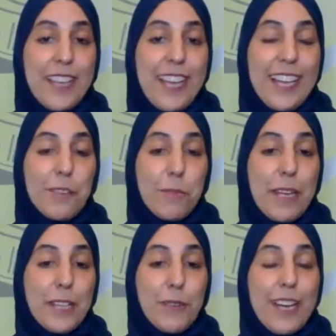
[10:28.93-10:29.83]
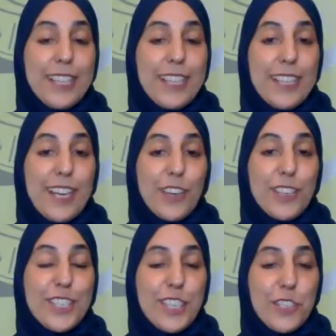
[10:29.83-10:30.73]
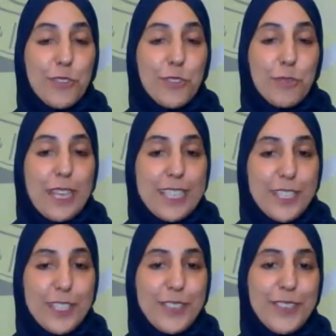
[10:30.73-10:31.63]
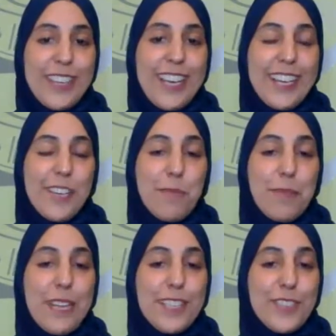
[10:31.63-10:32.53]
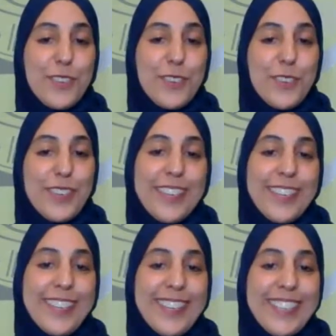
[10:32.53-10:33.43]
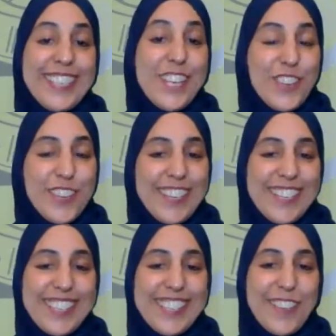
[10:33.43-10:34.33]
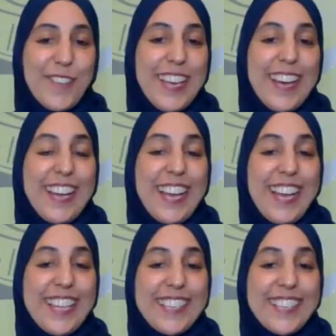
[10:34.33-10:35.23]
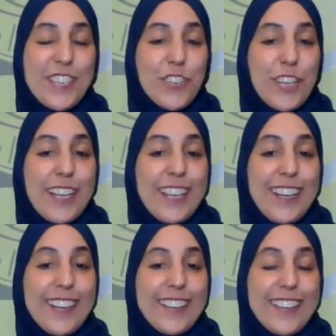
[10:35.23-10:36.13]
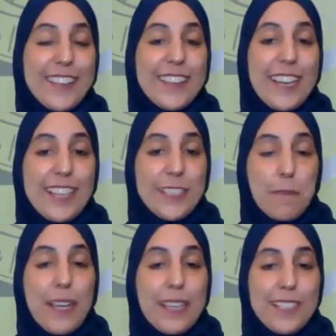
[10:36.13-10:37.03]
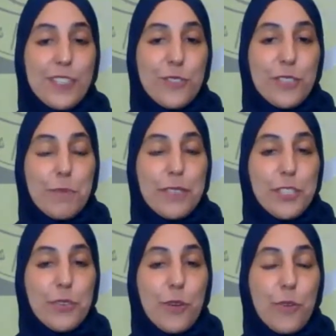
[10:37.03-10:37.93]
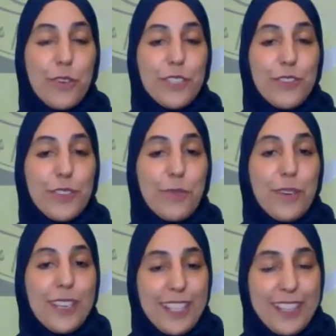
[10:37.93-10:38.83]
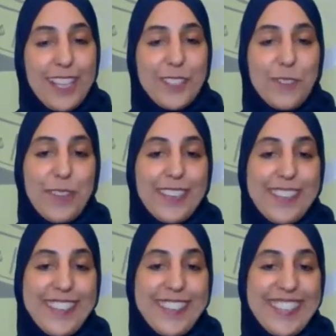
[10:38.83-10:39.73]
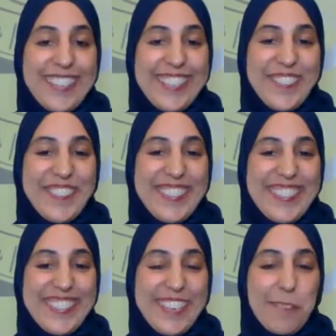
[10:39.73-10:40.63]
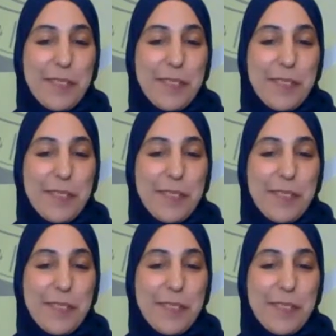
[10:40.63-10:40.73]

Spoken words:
And we make dua that Allah continue to bless you and bless your teacher, Safia, and inshallah grant abundance to spiritual courts for the work that they are doing. Ameen.